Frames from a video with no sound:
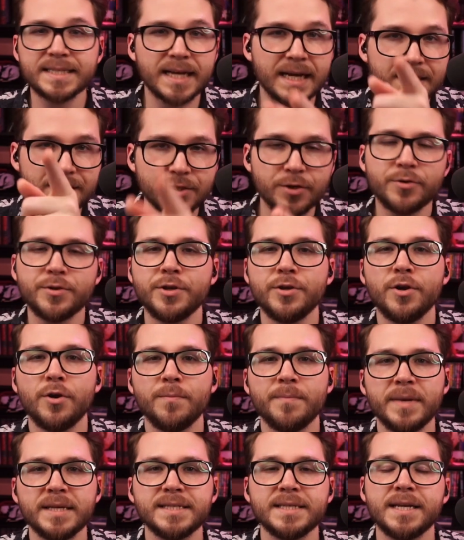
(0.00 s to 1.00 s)
on so you
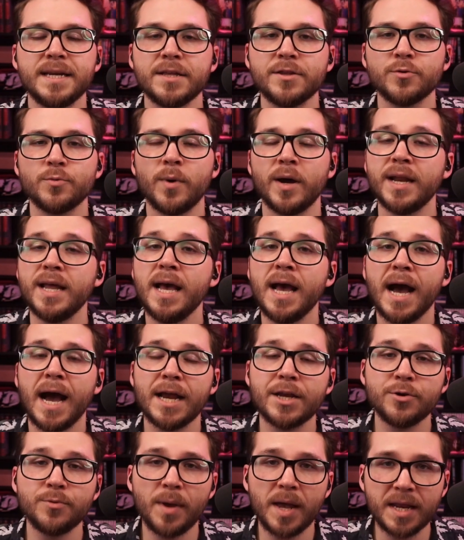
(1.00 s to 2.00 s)
don't miss another one.
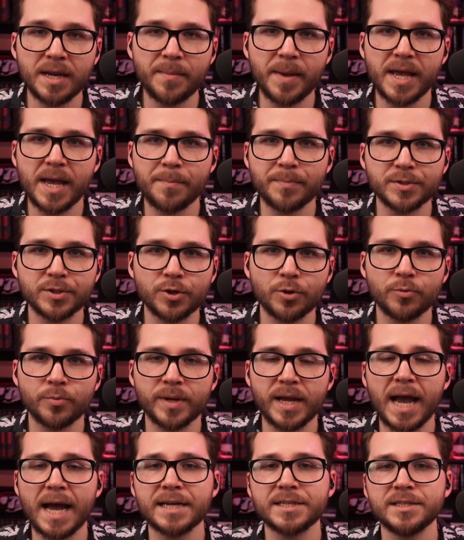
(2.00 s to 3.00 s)
I do anime episode
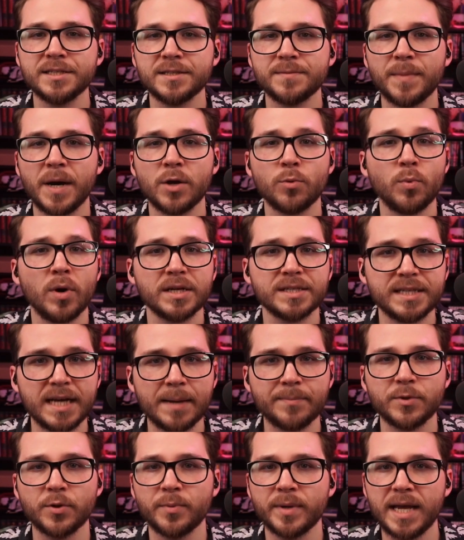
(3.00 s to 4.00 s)
reactions, manhwa
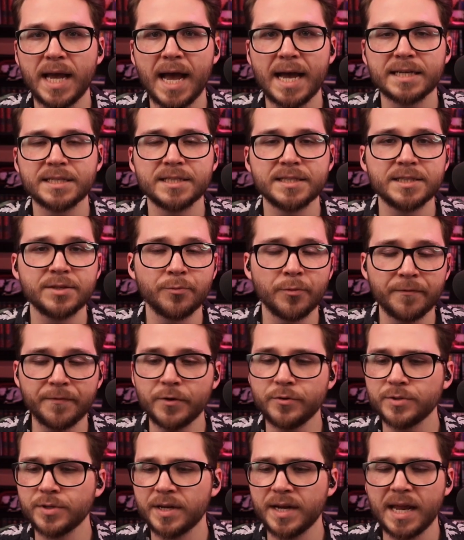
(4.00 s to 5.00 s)
chapter reactions, and
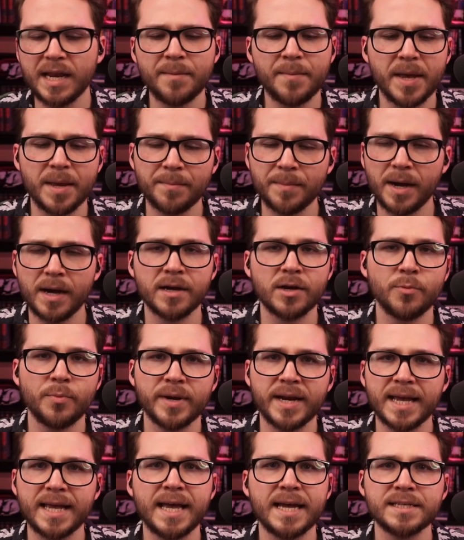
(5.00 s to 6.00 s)
reviews on anime and manga
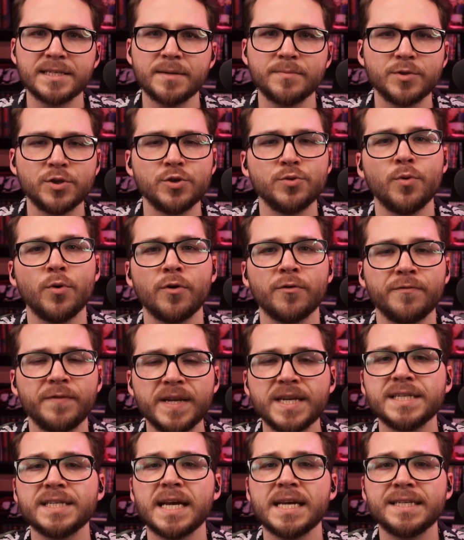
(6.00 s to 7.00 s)
when I catch up to or
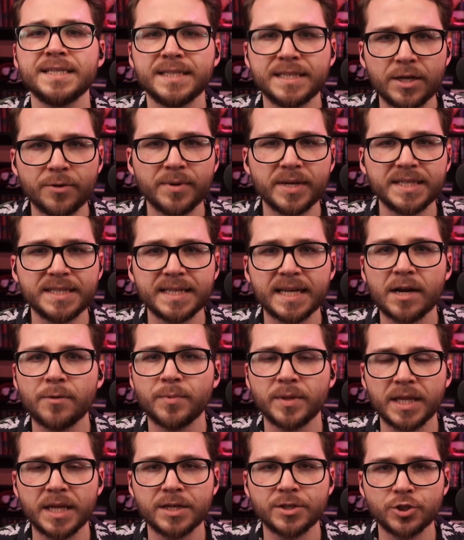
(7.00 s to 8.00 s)
finish a series that I
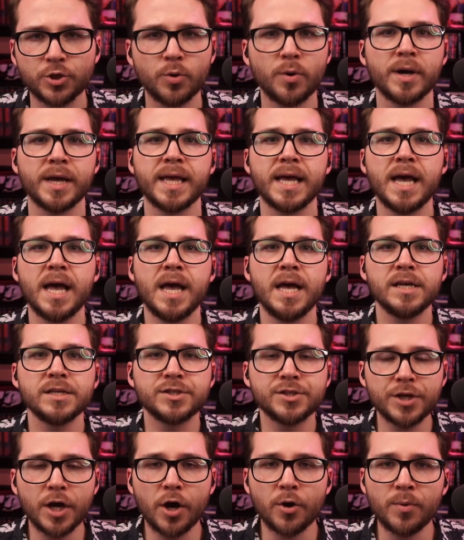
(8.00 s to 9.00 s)
really enjoy.
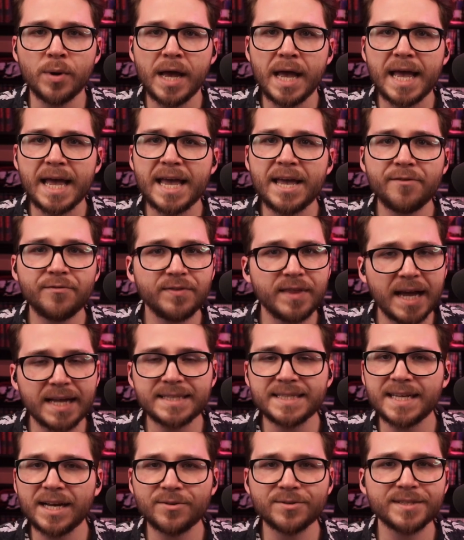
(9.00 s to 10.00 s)
So if
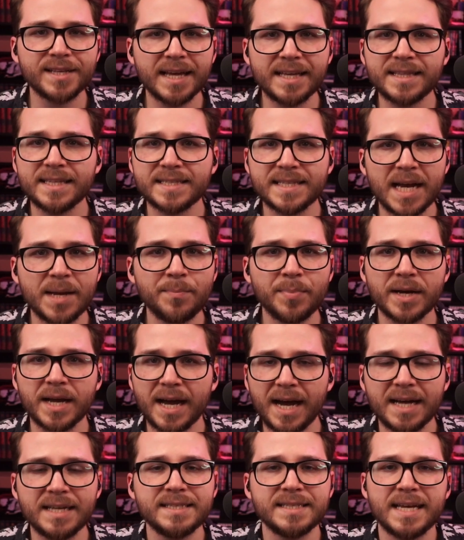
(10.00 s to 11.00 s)
that sounds like the type of
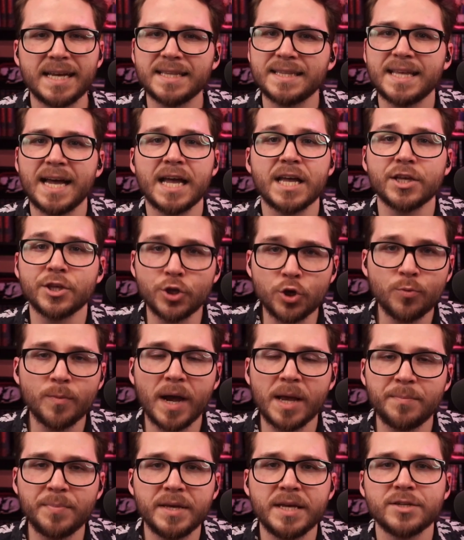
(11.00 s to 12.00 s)
content that you
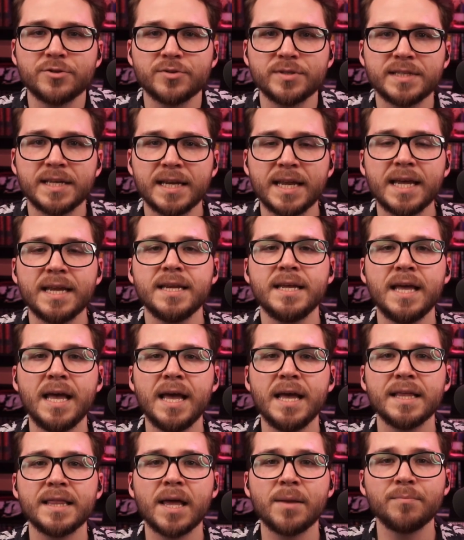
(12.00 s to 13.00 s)
might be interested in,
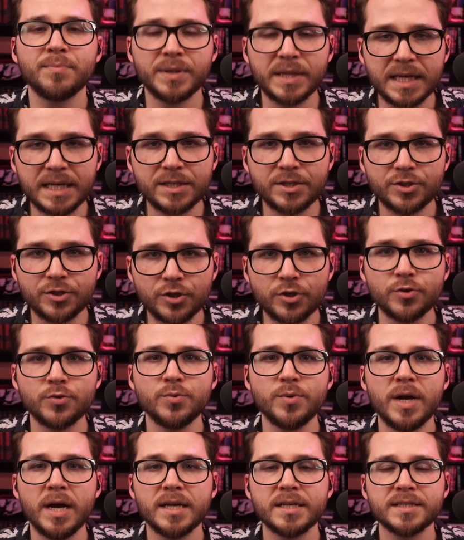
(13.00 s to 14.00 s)
then please
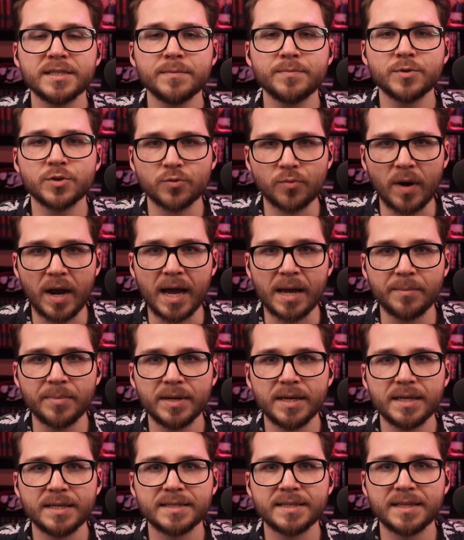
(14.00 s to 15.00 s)
do subscribe
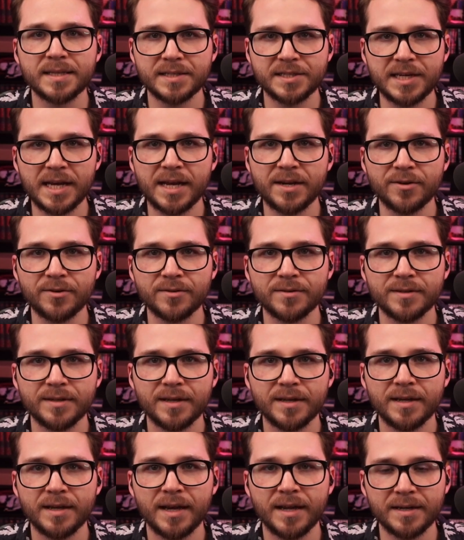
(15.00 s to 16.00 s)
to the channel.
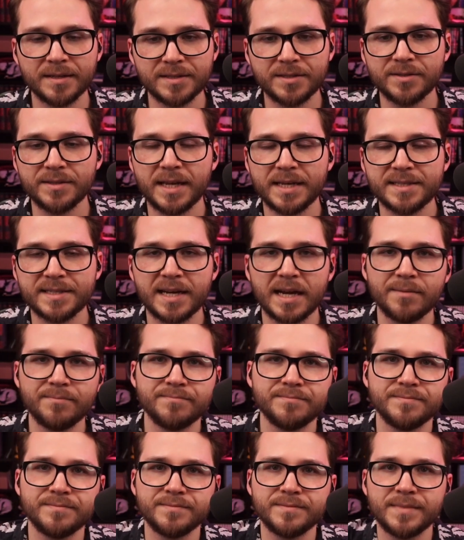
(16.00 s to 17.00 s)
And until next time.
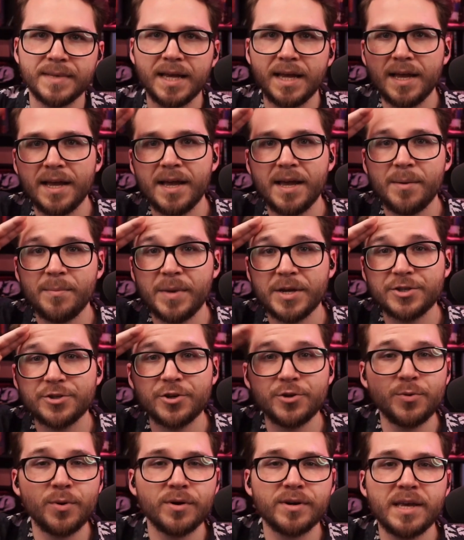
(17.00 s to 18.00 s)
Make
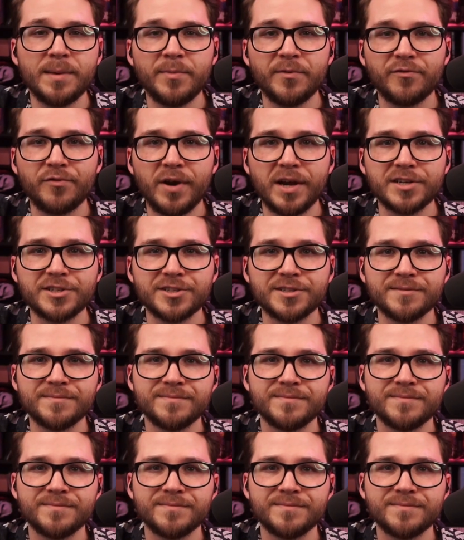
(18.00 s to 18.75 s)
sure you all keep it fresh.